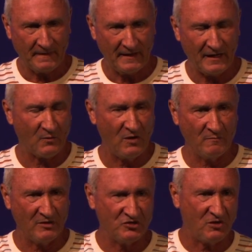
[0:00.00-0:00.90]
And I wrote
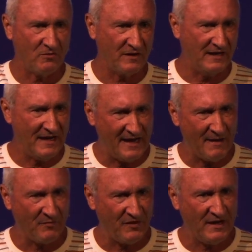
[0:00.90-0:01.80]
in my journal that day,
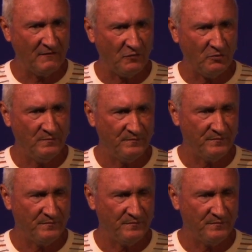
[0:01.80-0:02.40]
I'm thankful